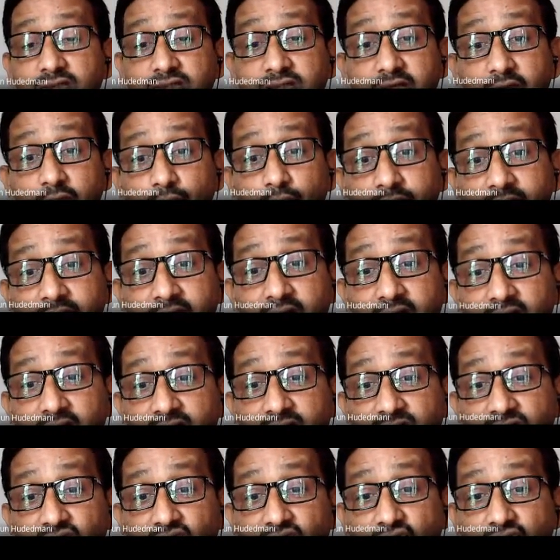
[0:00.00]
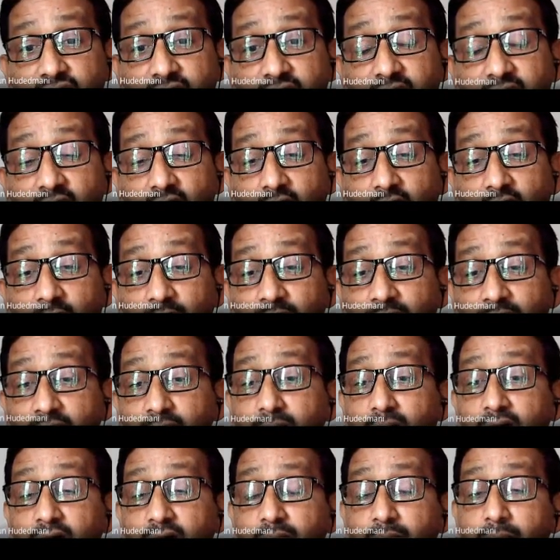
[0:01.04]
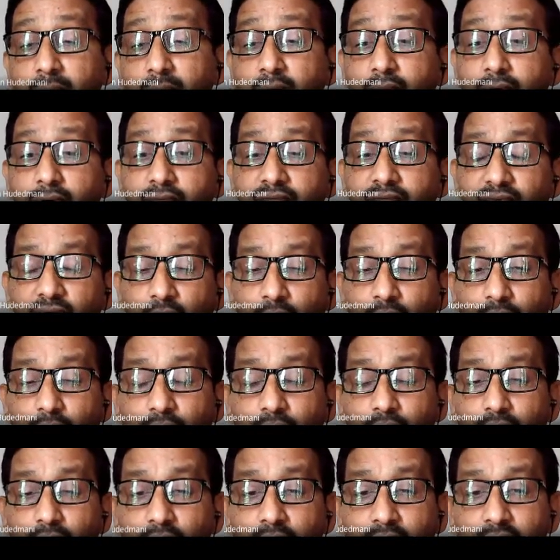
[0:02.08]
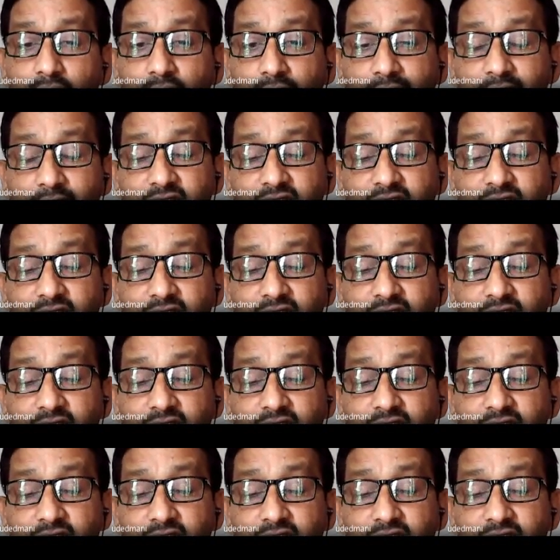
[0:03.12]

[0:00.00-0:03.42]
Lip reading: a security constrained optimal power flow,